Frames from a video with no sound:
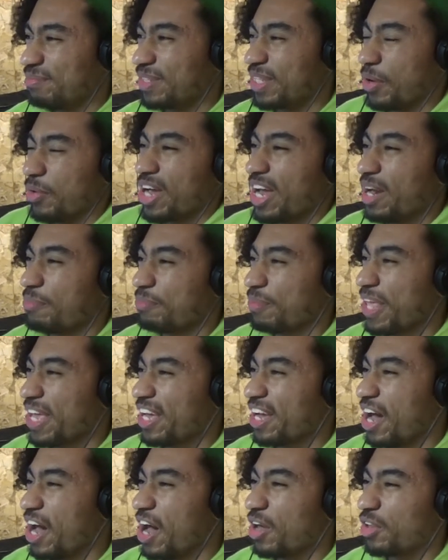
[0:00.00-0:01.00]
They were kind of
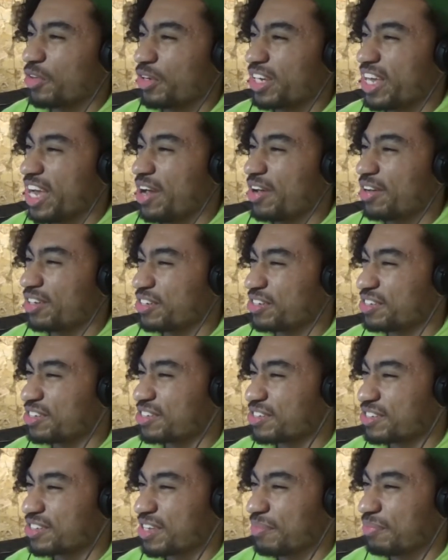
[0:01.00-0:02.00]
playing other characters
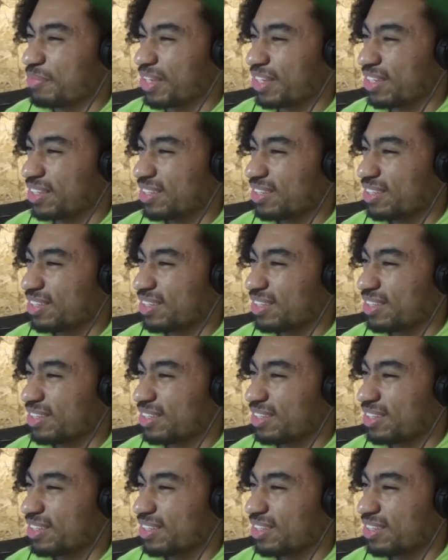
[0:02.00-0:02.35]
or something.